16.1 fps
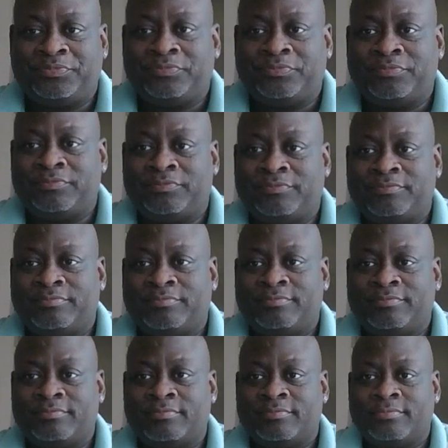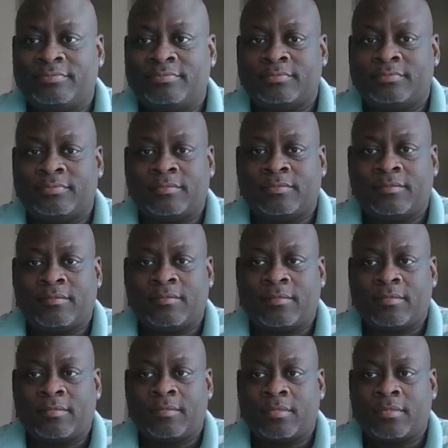
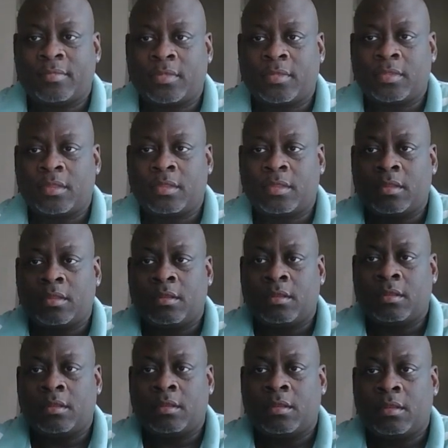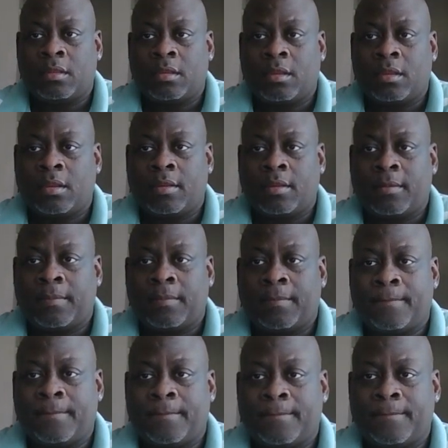
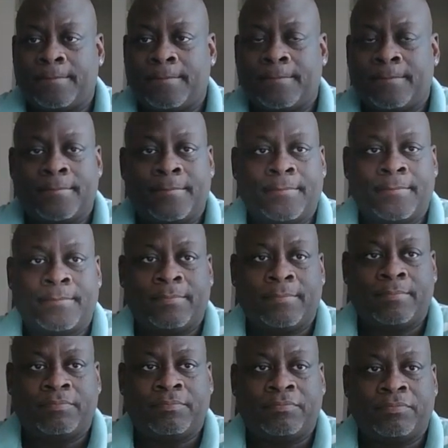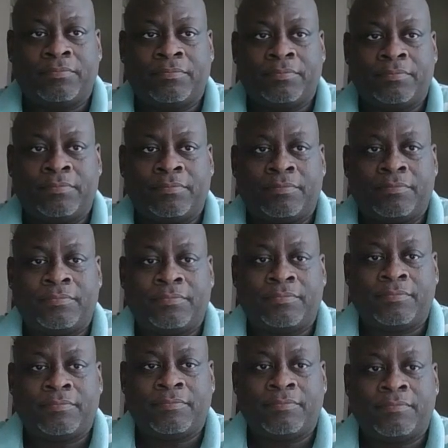
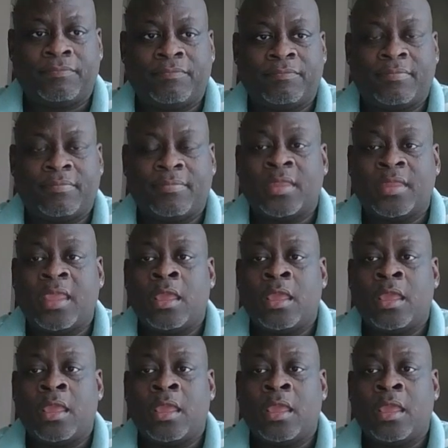(silence)